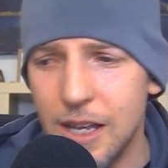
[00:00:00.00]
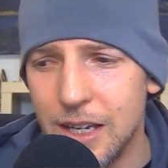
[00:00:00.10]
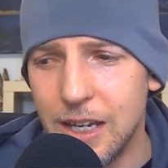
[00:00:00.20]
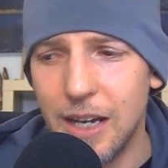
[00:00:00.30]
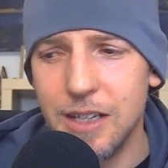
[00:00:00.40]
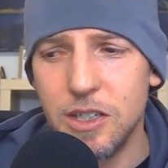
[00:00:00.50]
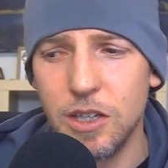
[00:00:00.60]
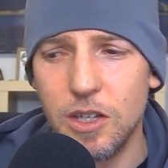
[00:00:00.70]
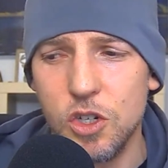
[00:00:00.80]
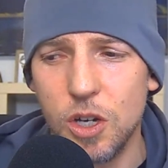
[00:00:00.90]
getting to
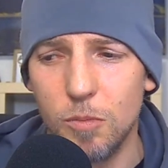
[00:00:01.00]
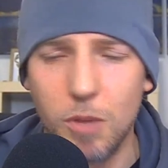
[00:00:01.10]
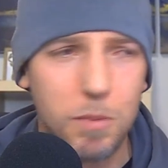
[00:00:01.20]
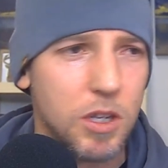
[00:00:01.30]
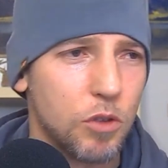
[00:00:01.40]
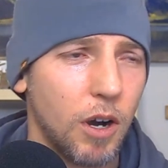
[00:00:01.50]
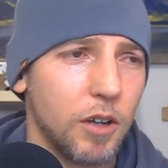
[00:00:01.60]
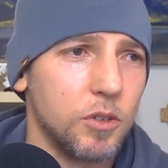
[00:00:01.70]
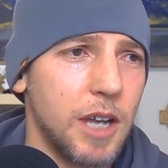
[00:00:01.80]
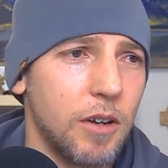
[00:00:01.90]
the gym, maybe throttle
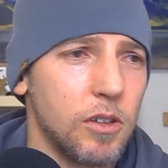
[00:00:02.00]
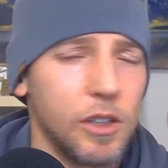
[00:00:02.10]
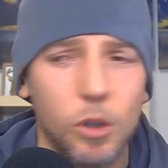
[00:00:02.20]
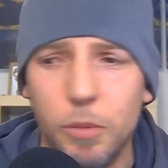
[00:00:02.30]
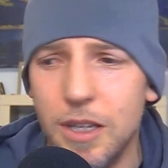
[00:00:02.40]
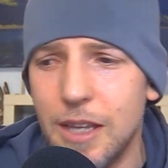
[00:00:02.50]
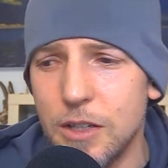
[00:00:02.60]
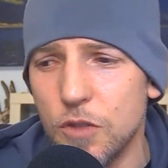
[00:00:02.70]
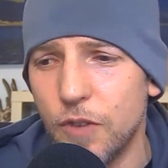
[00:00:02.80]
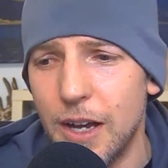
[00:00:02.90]
down a little bit.
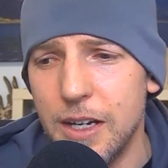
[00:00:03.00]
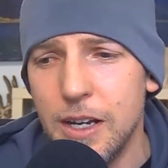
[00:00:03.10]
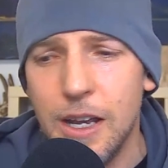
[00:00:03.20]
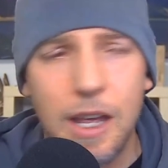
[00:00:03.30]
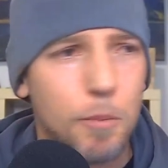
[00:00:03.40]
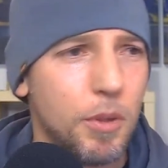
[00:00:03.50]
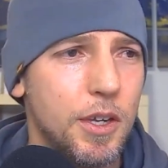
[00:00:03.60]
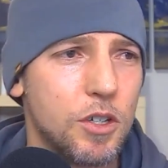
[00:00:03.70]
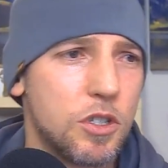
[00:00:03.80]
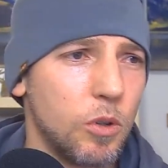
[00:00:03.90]
That's fine, but
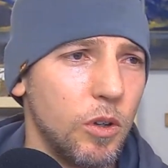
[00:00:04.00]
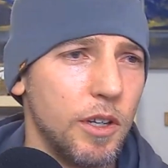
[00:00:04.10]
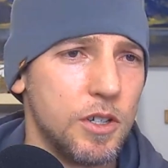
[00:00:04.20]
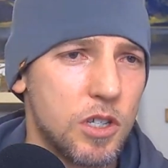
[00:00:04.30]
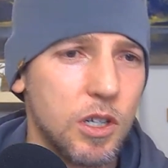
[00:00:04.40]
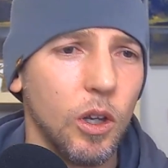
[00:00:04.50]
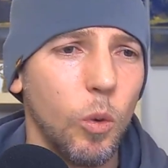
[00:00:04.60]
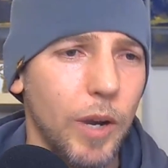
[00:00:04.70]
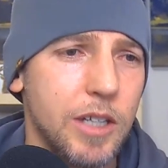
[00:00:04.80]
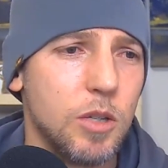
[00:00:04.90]
there's still a
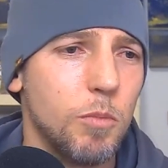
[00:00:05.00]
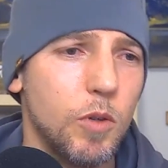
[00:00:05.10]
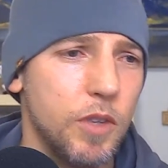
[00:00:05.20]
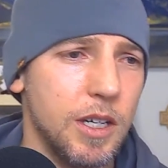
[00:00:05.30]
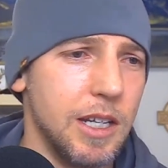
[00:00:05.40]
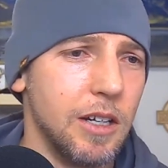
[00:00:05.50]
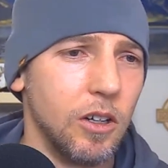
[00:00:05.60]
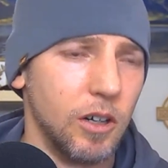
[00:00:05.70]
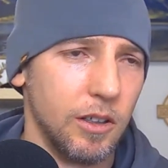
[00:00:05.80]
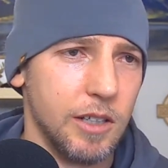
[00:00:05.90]
way to move the needle
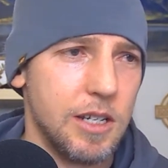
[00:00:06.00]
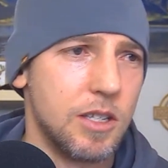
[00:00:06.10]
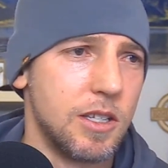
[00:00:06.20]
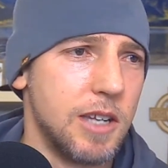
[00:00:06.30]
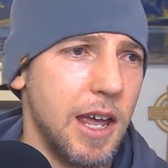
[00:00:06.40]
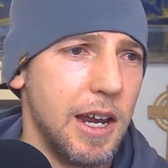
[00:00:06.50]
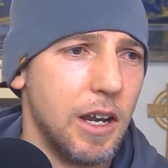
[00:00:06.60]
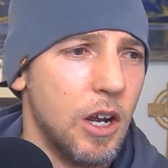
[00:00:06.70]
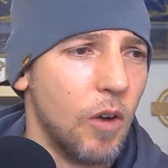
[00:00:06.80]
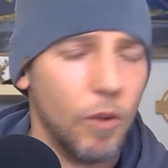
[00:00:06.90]
or at least stay
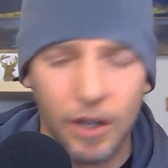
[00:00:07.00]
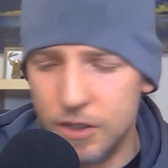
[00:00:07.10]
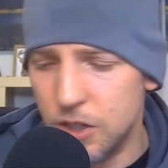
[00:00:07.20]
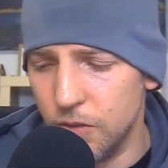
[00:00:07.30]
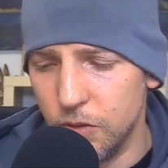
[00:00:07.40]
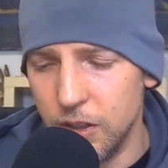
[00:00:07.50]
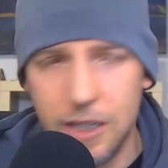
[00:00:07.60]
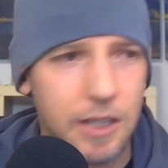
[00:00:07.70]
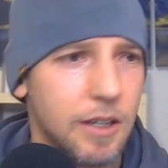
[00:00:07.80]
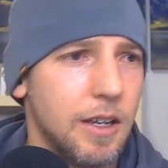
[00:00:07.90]

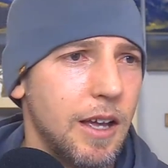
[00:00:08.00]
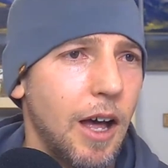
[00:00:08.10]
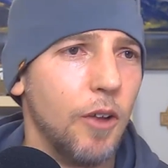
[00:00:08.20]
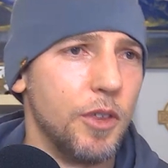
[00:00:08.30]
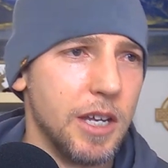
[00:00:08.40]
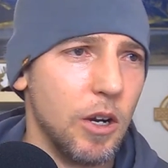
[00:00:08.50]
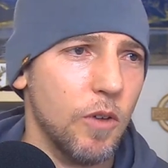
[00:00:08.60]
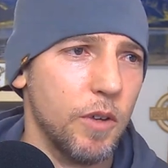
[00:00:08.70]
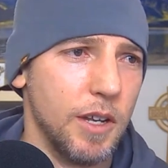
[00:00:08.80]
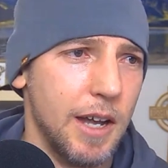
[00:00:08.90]
relatively healthy
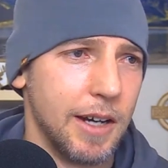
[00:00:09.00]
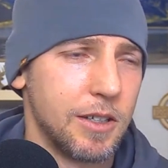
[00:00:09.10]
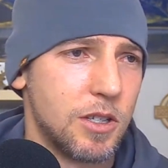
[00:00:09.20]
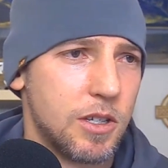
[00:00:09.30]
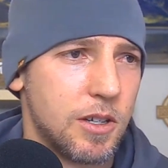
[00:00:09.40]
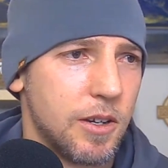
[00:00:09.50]
over the next